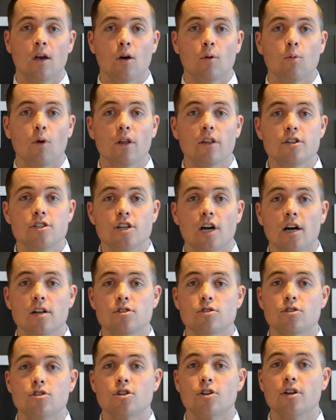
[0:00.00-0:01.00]
While the judge
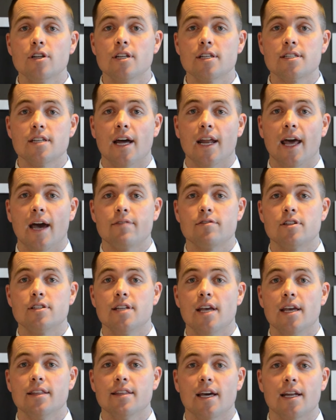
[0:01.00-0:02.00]
or jury does not have to
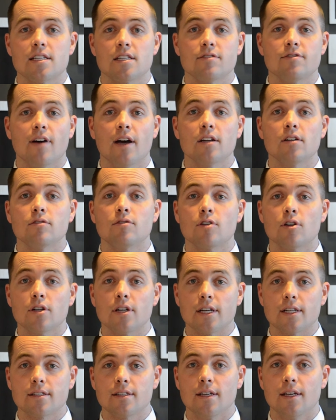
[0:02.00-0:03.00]
take that as a final
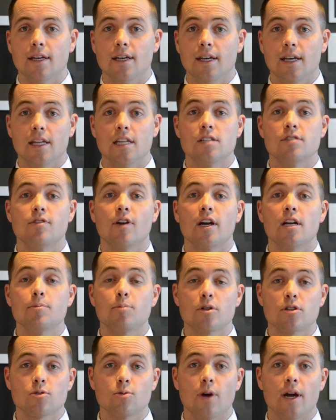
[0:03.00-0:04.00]
verdict, it is very
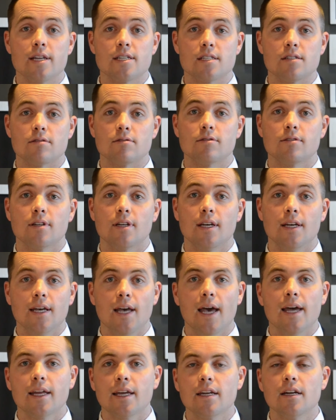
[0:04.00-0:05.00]
persuasive,
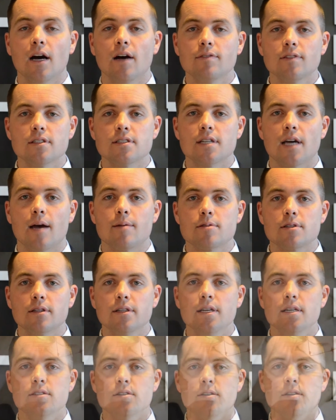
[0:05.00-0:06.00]
and can oftentimes
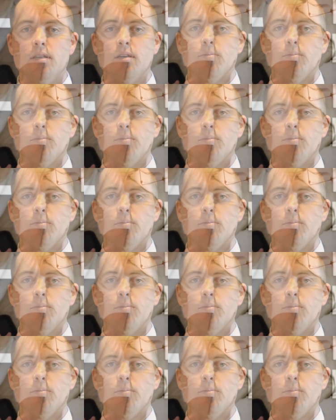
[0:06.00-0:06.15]
lead to the